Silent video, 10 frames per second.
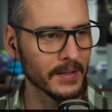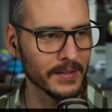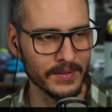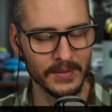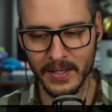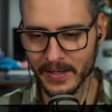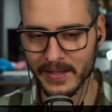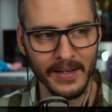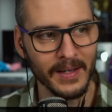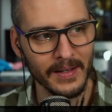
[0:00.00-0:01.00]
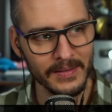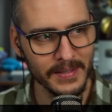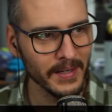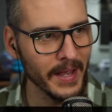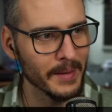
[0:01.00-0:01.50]
She's like take
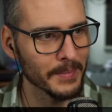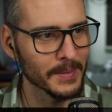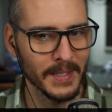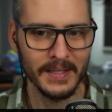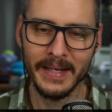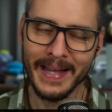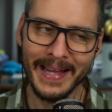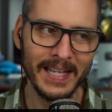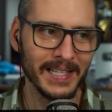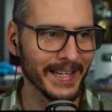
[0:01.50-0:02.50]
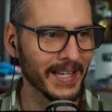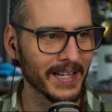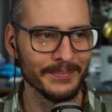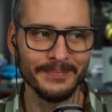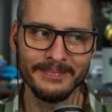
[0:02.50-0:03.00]
a nap. I'm like, ah, yeah,
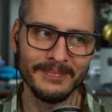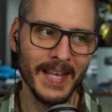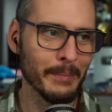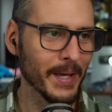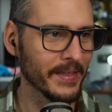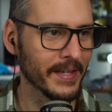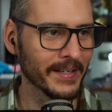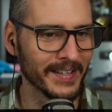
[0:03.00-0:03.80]
not my thing.